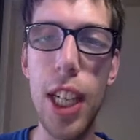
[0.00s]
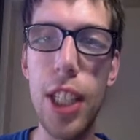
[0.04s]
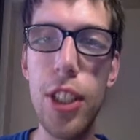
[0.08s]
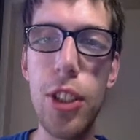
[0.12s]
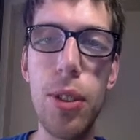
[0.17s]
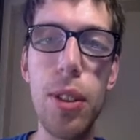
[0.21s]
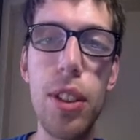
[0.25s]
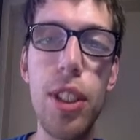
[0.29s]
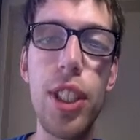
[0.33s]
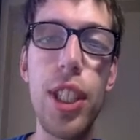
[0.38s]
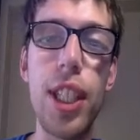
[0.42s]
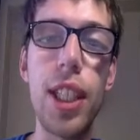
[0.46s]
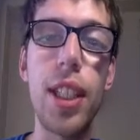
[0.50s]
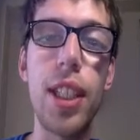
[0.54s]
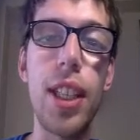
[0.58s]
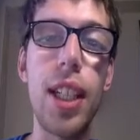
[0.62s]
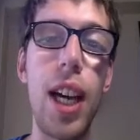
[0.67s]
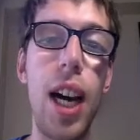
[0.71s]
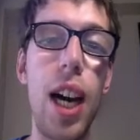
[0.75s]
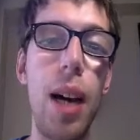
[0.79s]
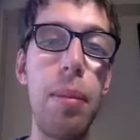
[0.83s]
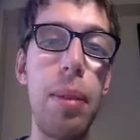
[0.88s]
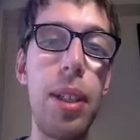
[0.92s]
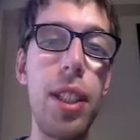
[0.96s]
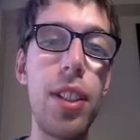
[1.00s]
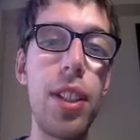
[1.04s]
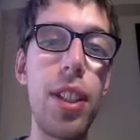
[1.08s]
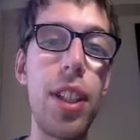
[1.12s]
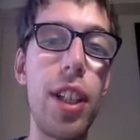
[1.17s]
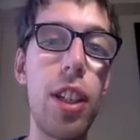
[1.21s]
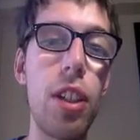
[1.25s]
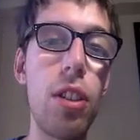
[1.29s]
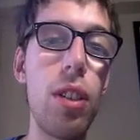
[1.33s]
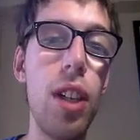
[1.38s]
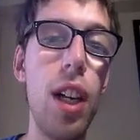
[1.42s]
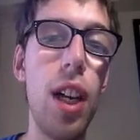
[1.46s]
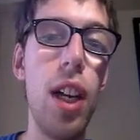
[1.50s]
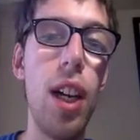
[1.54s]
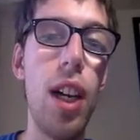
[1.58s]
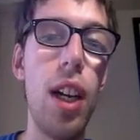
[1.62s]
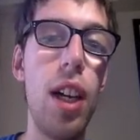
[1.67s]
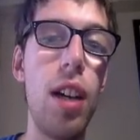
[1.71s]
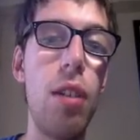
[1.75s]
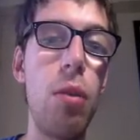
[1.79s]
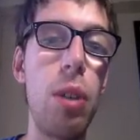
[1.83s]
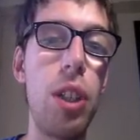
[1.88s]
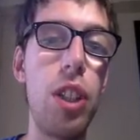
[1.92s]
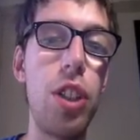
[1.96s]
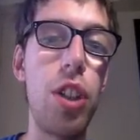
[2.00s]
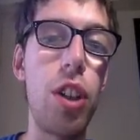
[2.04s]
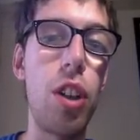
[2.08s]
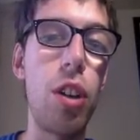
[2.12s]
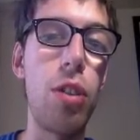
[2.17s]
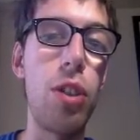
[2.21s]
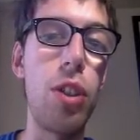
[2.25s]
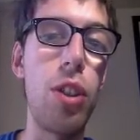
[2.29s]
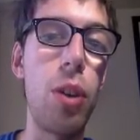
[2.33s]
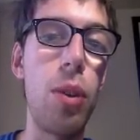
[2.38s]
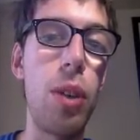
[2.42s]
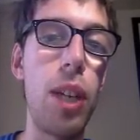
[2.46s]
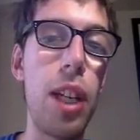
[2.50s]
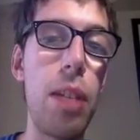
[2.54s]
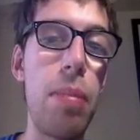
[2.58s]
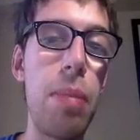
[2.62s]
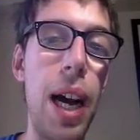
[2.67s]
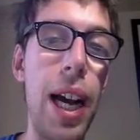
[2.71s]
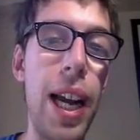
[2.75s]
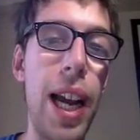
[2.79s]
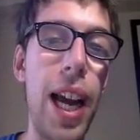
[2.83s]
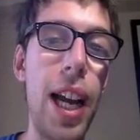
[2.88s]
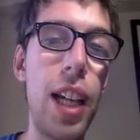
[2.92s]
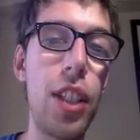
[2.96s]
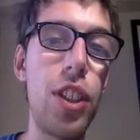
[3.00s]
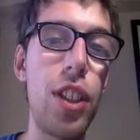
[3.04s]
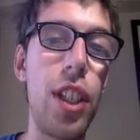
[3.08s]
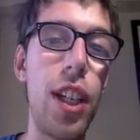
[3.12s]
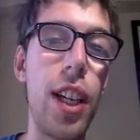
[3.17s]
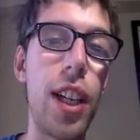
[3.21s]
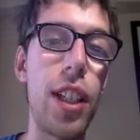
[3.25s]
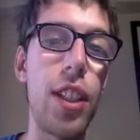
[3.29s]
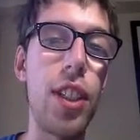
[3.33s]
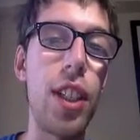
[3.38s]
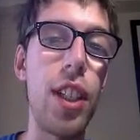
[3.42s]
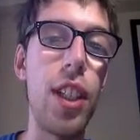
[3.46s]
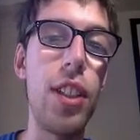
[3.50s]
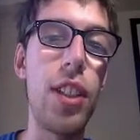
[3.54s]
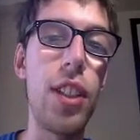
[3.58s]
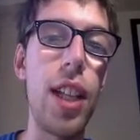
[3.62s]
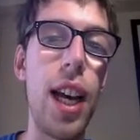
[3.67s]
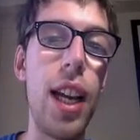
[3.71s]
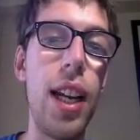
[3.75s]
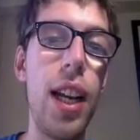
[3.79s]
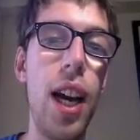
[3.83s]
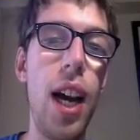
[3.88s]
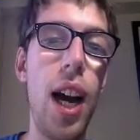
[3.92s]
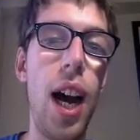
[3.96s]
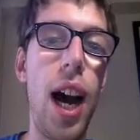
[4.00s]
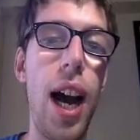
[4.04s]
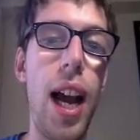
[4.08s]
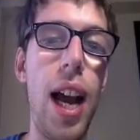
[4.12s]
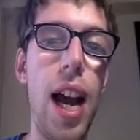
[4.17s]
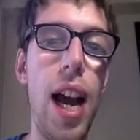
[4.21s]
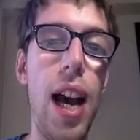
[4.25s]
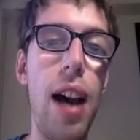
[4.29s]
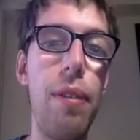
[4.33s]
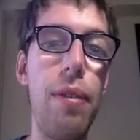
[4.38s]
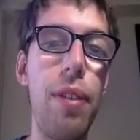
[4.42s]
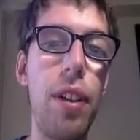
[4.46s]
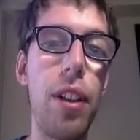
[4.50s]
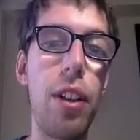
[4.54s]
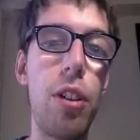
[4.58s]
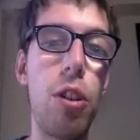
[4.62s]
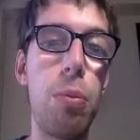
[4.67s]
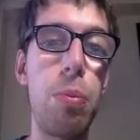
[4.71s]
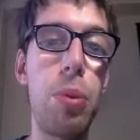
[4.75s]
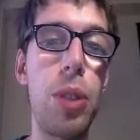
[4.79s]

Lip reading: as you can see in the comments here, which are donated by hashtags, is that I have a little